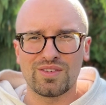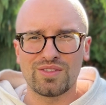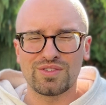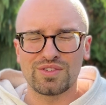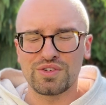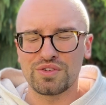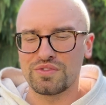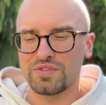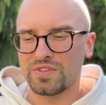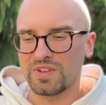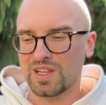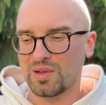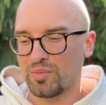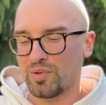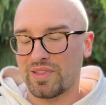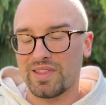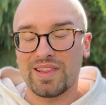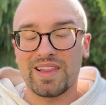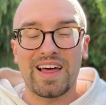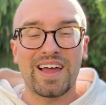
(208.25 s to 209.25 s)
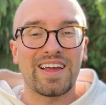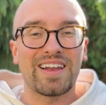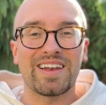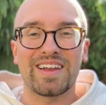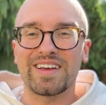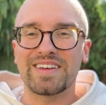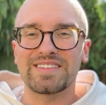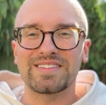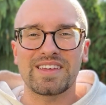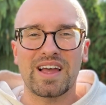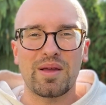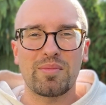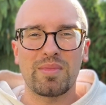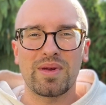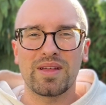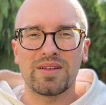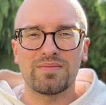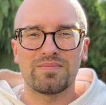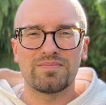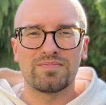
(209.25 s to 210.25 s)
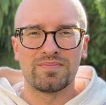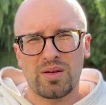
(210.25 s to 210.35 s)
Do you fill up with light and excitement?